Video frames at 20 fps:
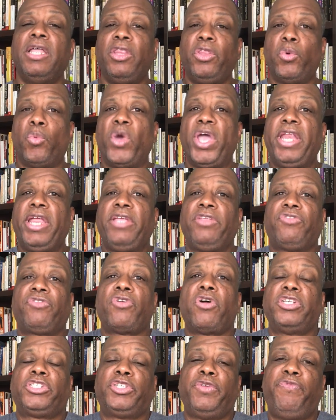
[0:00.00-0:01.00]
the way they
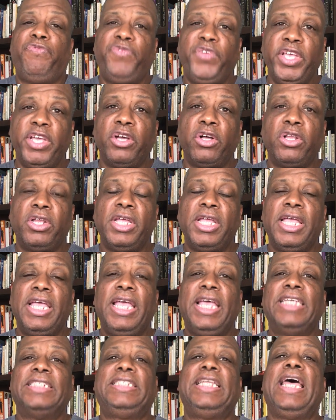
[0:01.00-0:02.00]
start to feel
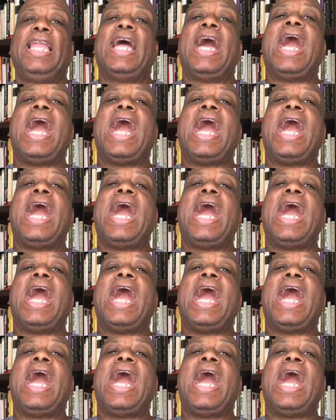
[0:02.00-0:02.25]
is that